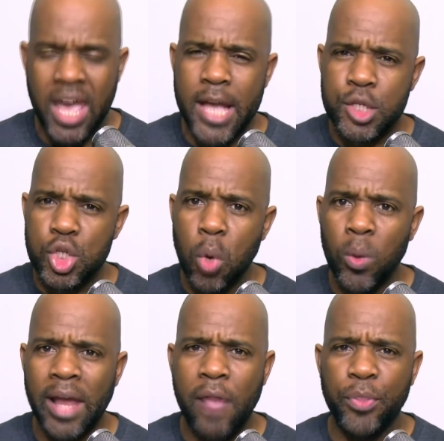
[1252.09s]
And so
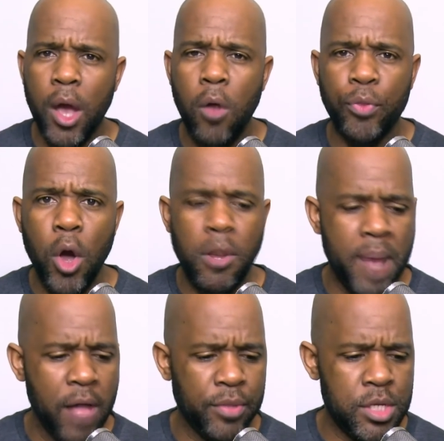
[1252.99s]
when I thought
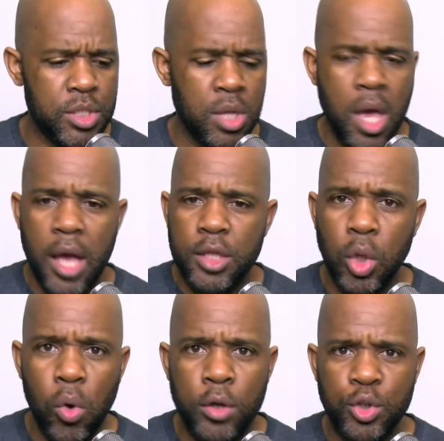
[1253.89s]
about this, the
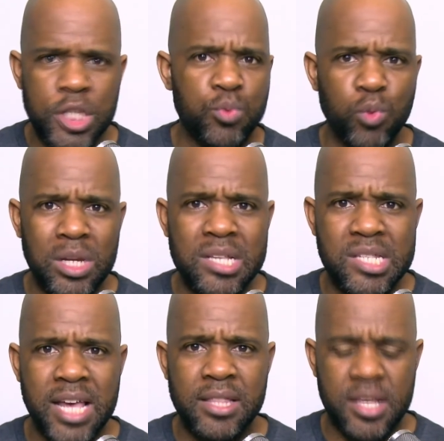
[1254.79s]
Lord just really
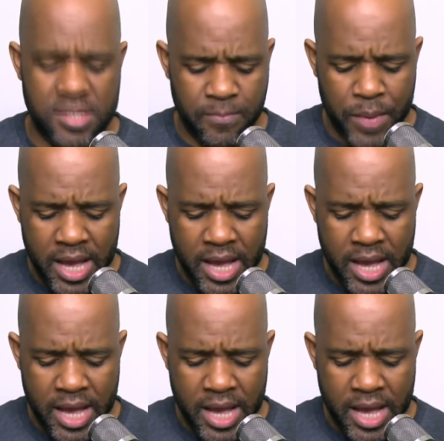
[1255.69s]
said this.